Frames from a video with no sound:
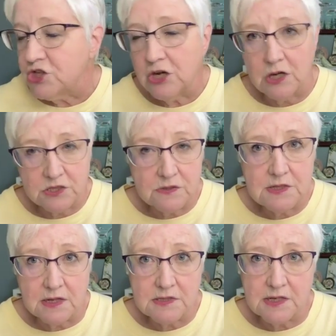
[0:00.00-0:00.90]
She also
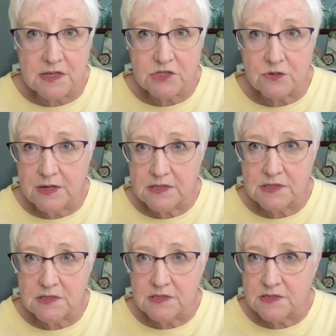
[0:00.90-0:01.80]
sells luster
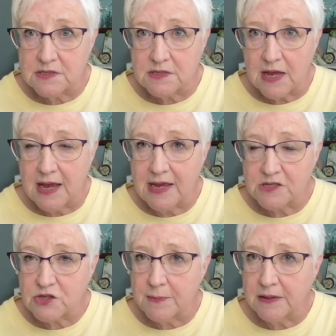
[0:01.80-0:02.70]
essence. I
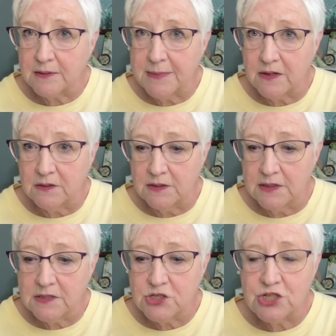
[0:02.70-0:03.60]
asked her about the
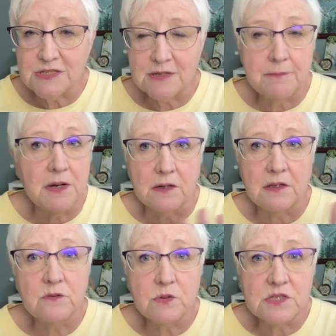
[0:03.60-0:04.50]
Maryland. She said
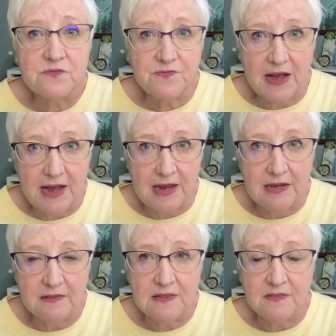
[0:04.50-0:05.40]
Maryland was
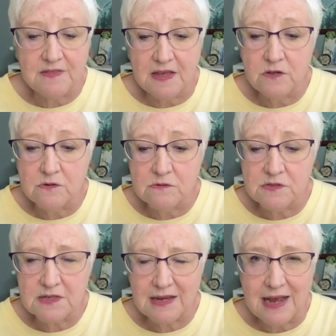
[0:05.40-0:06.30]
fine, that they
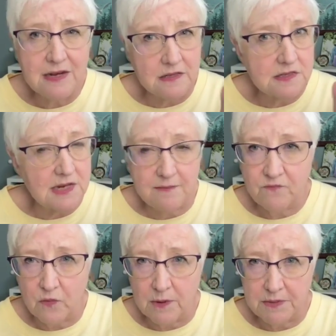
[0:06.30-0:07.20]
use kind of the
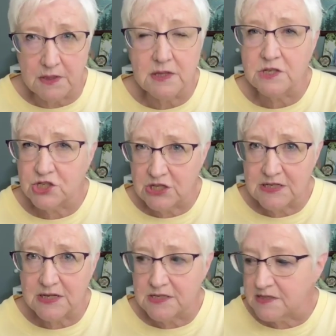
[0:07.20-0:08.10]
same formula that
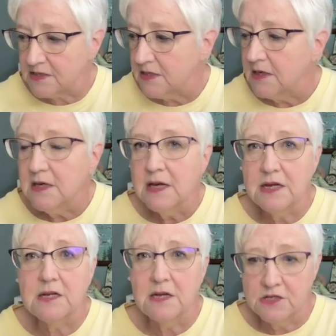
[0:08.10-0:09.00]
she does,
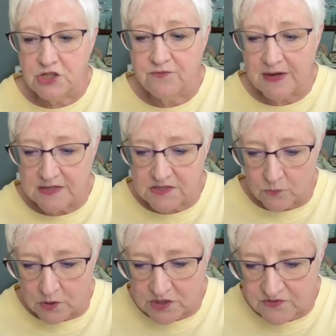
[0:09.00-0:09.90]
and she
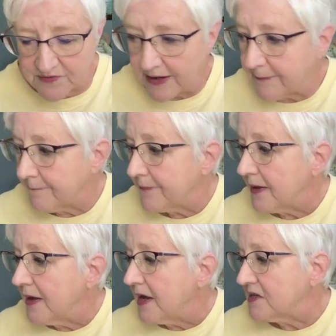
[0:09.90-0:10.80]
finds it works fine.
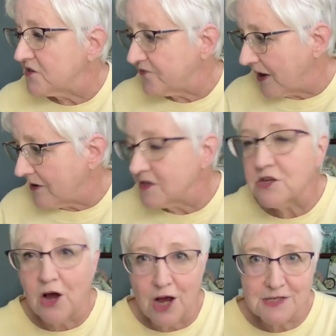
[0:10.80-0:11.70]
As far
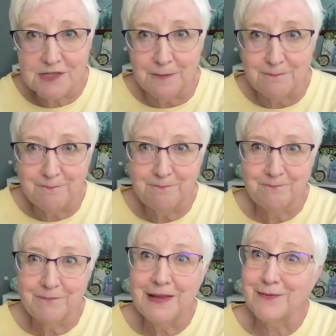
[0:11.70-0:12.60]
as Awesome,
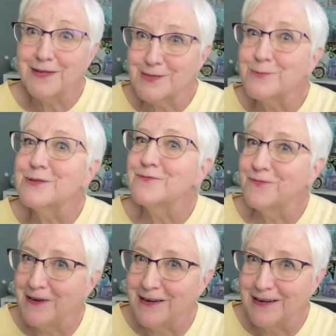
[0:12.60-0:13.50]
now this was
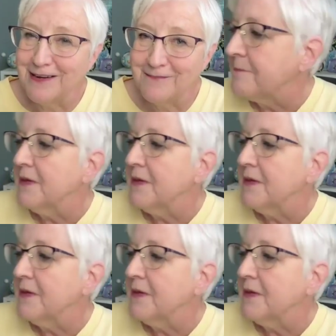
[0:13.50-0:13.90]
funny.